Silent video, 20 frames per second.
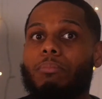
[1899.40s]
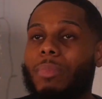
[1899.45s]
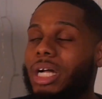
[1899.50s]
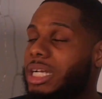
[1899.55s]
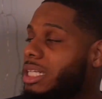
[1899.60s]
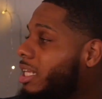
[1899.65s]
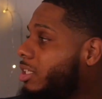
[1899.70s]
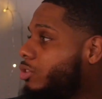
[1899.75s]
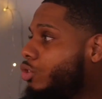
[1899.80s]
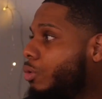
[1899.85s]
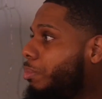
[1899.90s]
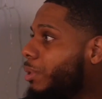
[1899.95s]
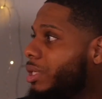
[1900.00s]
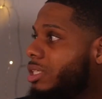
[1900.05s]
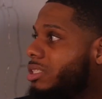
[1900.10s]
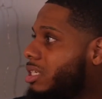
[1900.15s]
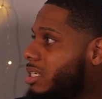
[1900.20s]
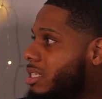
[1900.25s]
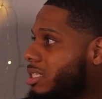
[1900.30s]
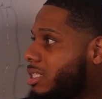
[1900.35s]
you got money that
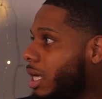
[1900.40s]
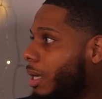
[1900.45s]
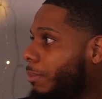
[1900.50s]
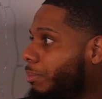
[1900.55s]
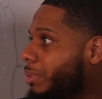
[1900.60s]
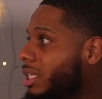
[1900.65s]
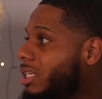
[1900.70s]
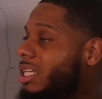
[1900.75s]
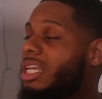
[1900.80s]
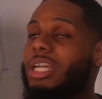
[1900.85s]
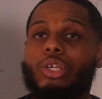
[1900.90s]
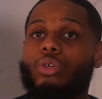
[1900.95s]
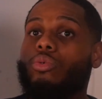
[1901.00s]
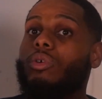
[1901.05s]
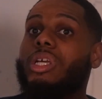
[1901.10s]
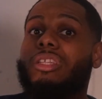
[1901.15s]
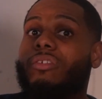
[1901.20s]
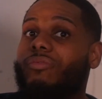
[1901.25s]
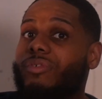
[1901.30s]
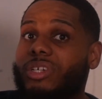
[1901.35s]
you put into this company.
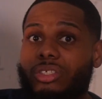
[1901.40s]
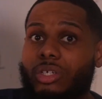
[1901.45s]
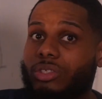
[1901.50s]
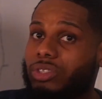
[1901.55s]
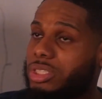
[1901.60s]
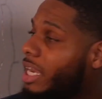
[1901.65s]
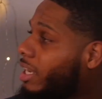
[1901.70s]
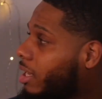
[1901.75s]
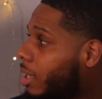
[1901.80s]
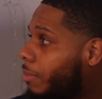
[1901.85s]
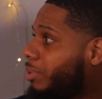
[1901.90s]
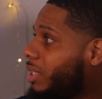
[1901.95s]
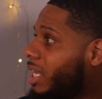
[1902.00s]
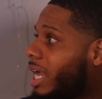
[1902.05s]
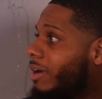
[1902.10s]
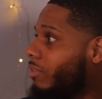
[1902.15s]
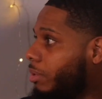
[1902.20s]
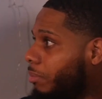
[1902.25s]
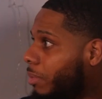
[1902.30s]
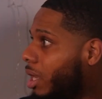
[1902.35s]
Nigga, you need to research that
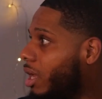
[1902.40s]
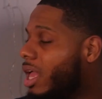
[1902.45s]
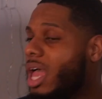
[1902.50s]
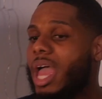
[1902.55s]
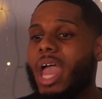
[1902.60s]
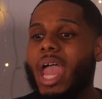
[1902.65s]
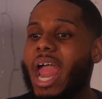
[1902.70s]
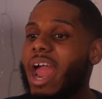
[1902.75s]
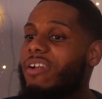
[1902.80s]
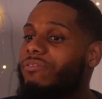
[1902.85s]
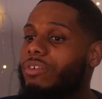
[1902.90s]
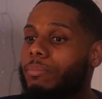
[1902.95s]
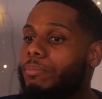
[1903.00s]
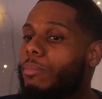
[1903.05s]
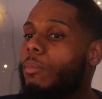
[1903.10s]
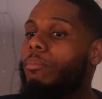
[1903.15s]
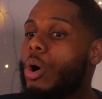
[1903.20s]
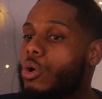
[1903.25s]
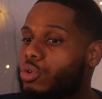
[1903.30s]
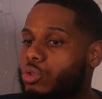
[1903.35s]
company every month. I
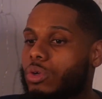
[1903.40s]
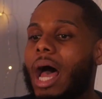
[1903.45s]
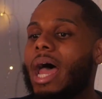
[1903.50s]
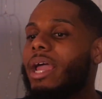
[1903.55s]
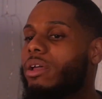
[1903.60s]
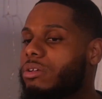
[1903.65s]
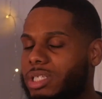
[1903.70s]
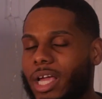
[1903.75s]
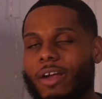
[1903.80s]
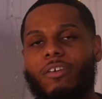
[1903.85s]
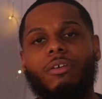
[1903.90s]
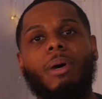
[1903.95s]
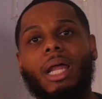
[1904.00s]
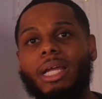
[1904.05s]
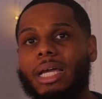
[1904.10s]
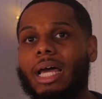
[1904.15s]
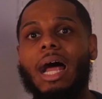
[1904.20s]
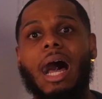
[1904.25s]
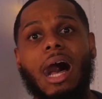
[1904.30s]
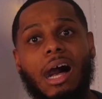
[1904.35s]
ain't gonna say
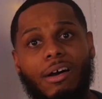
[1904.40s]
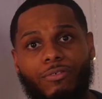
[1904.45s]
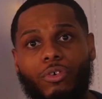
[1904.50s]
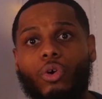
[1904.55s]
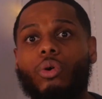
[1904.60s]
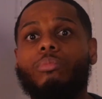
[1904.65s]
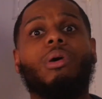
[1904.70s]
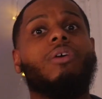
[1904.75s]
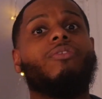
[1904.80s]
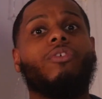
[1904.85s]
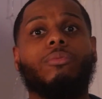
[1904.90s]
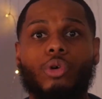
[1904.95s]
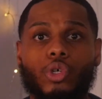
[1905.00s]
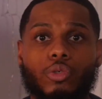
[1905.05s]
everybody got an iPhone,